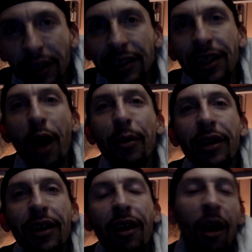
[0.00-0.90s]

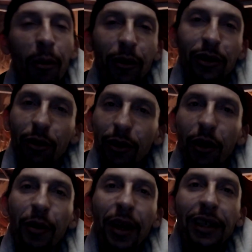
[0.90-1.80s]
Shaman. I'm also
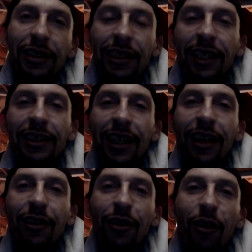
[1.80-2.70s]
known as J.
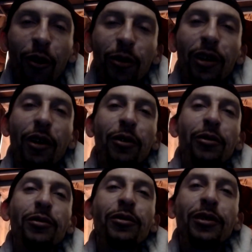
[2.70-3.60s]
Xander Olo.